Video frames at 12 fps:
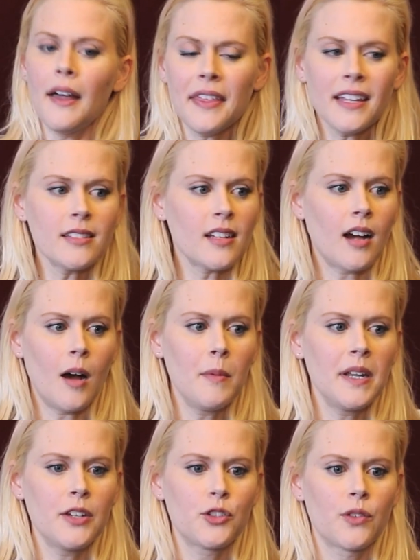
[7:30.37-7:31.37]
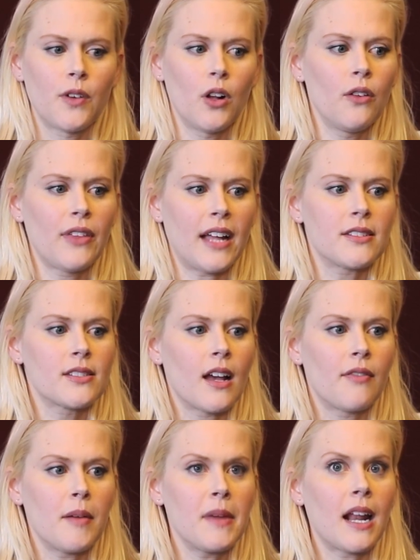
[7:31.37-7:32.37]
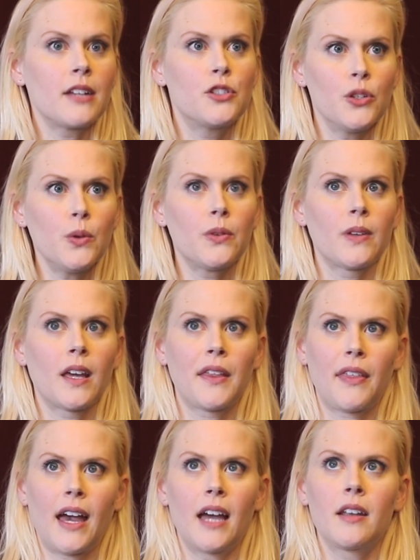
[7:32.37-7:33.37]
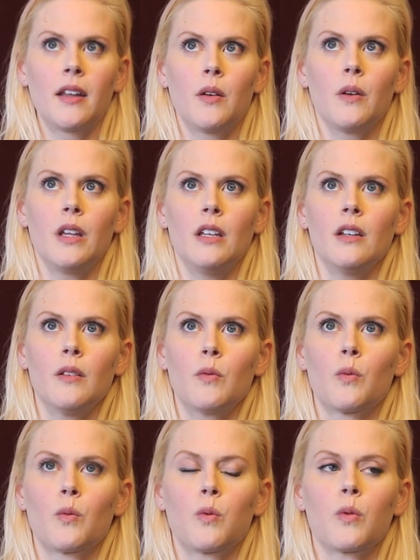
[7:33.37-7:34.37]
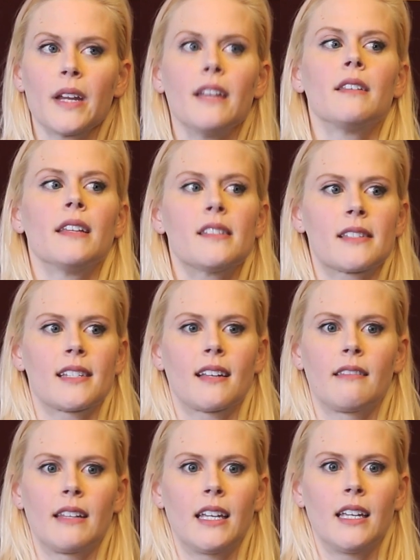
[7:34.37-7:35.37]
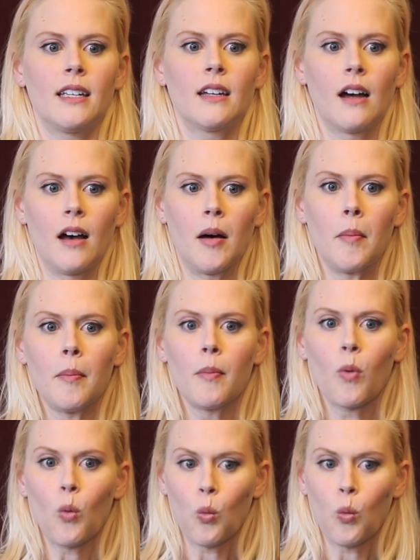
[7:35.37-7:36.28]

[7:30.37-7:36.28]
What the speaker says: I think it's a combination of all of that stuff. I mean, I do think that realistically, I